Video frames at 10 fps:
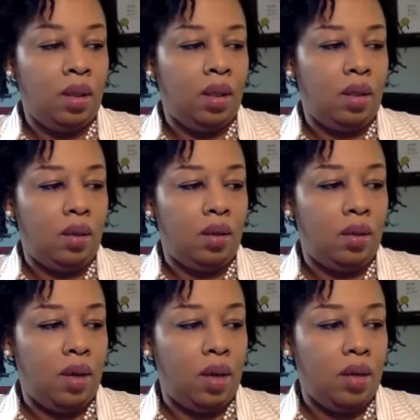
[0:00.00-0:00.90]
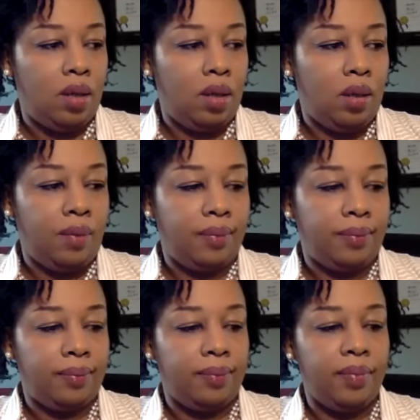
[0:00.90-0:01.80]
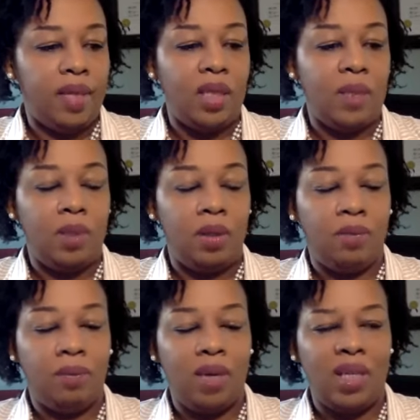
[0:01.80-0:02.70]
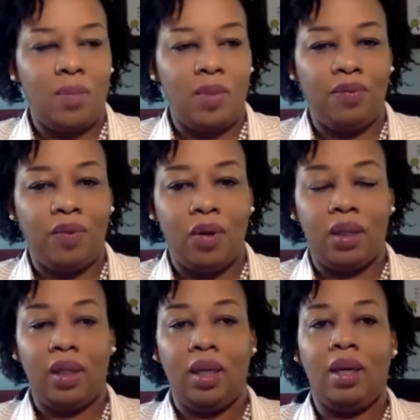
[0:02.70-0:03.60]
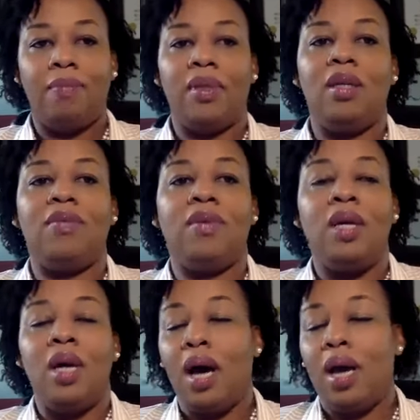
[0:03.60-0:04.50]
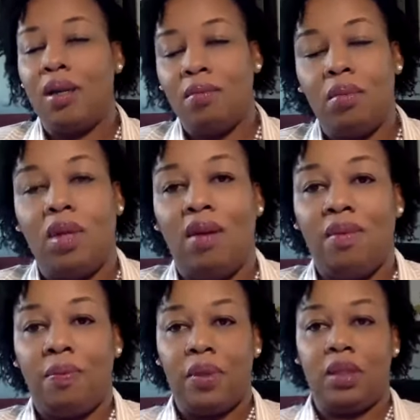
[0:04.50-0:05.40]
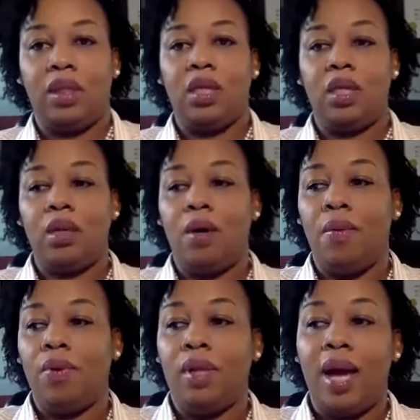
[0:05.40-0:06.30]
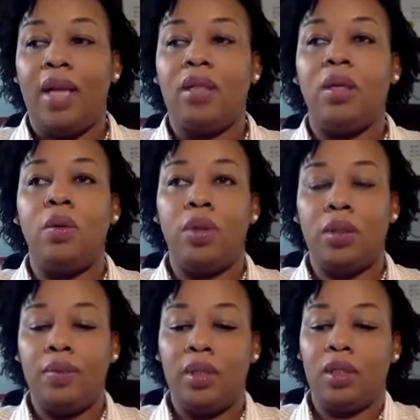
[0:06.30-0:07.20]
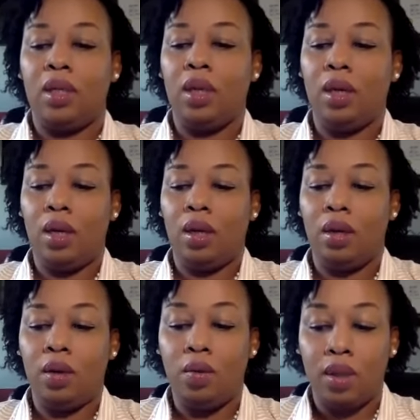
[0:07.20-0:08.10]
law, is a SB4, I think, I believe. I gave a presentation on that, which means a